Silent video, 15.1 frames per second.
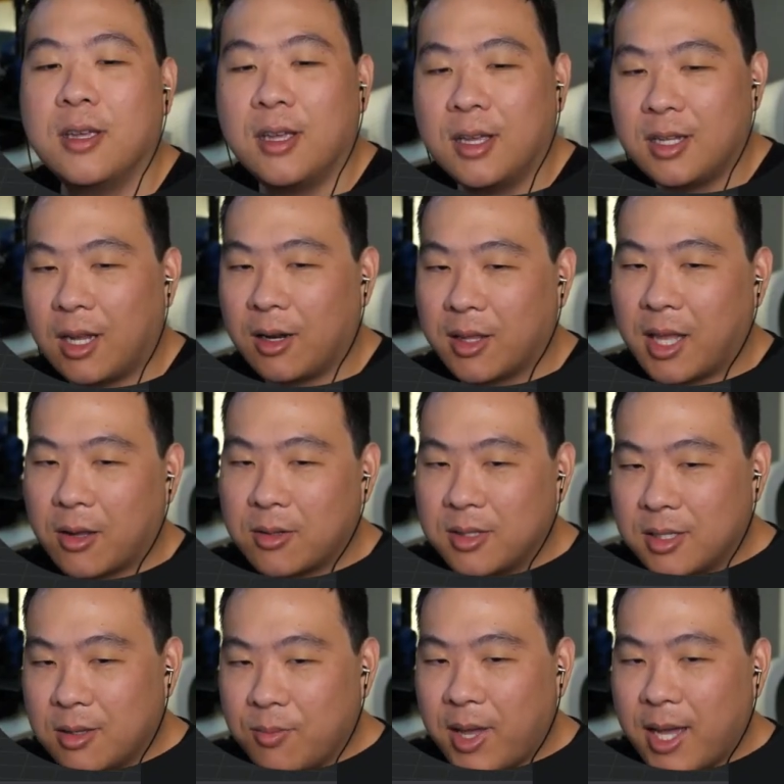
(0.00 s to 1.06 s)
Now to
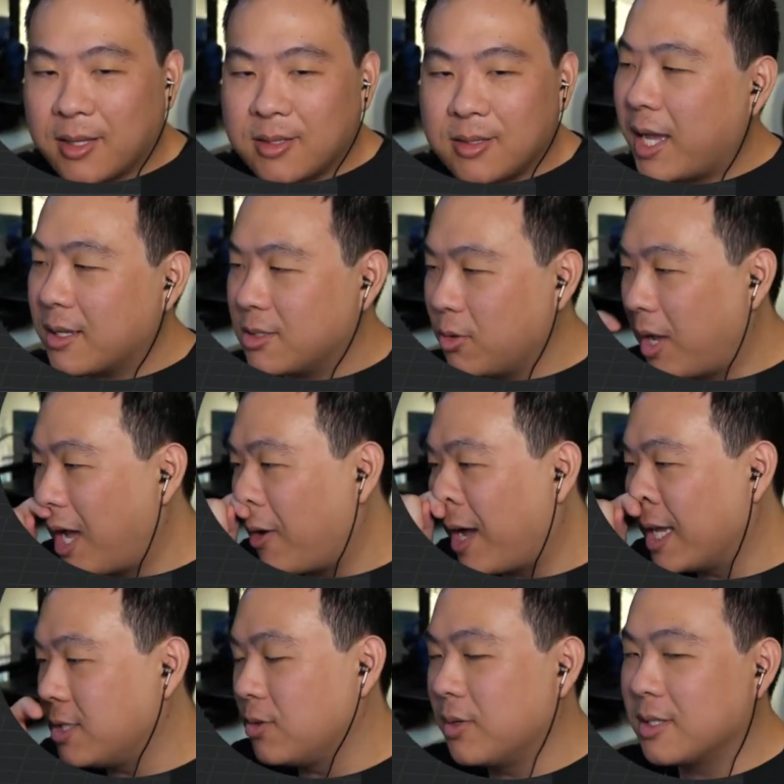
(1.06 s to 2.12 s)
calculate the mass, so how
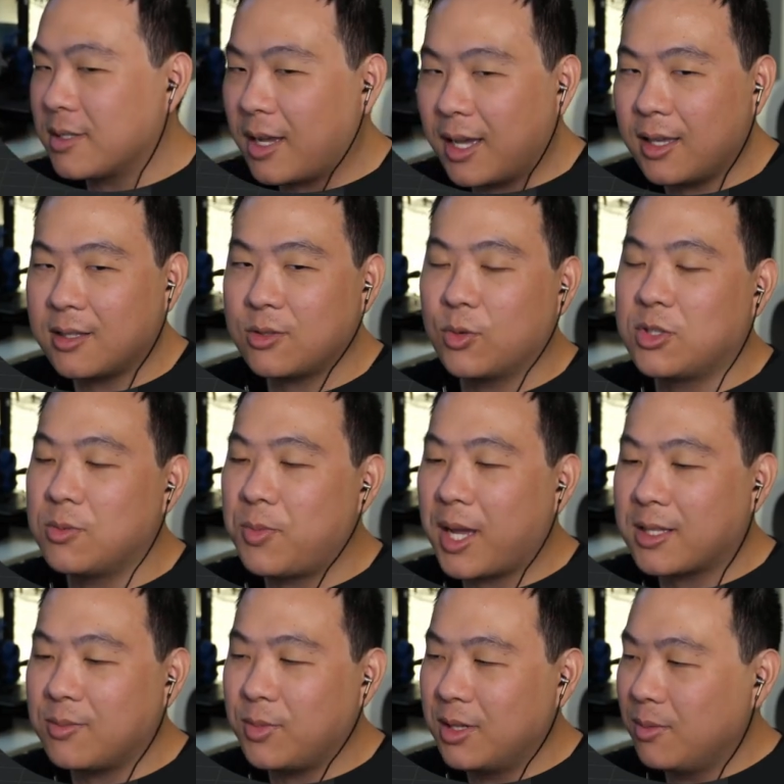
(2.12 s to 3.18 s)
I do it is I switch it
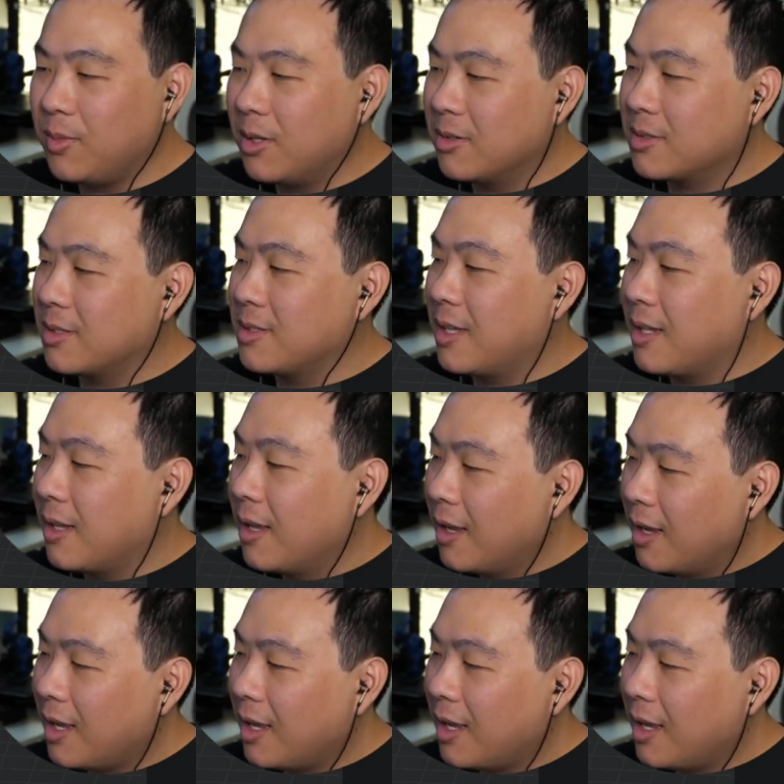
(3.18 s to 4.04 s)
back to millimeters because then